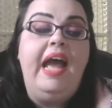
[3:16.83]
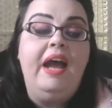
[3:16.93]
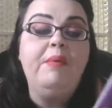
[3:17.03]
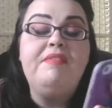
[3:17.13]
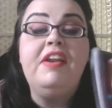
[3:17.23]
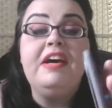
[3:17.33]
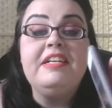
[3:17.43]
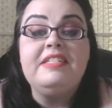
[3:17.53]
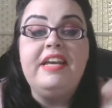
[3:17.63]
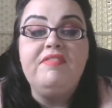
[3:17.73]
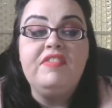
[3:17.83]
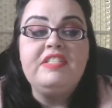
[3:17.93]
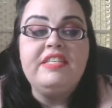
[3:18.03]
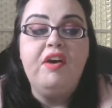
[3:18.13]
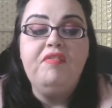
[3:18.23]
However, like I said, for the
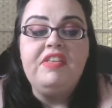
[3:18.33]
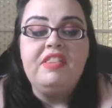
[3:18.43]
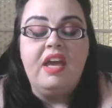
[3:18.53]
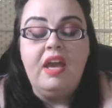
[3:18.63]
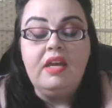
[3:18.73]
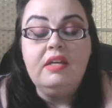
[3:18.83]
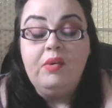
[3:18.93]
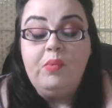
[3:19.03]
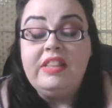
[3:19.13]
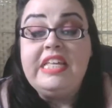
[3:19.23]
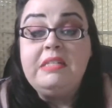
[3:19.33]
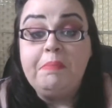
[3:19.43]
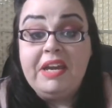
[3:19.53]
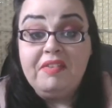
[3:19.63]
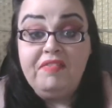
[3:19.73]
selfie thing, with these
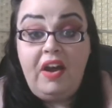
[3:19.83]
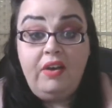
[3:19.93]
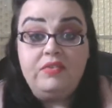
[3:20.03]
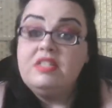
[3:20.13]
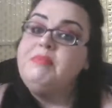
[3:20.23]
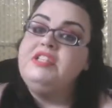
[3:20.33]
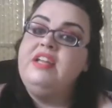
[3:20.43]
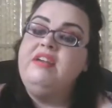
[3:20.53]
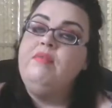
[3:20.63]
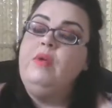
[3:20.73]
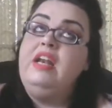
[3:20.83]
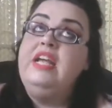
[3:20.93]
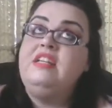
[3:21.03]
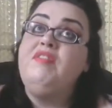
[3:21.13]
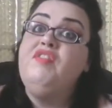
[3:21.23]
bigger phones, especially, well, at
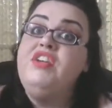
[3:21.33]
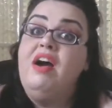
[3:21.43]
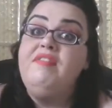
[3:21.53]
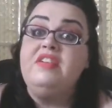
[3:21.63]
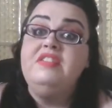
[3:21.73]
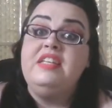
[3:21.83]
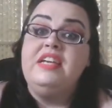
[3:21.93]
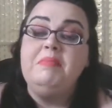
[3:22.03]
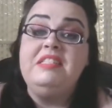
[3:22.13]
least I've got the iPhone 6.